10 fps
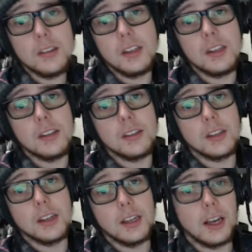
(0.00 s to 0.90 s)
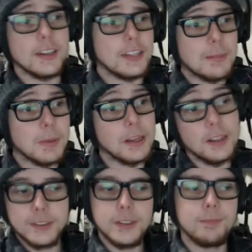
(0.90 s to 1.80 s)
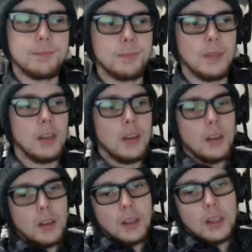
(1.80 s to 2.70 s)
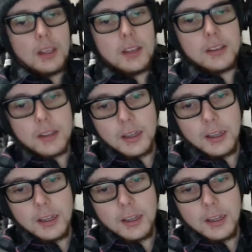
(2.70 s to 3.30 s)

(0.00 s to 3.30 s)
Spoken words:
He's a demon hunter. He's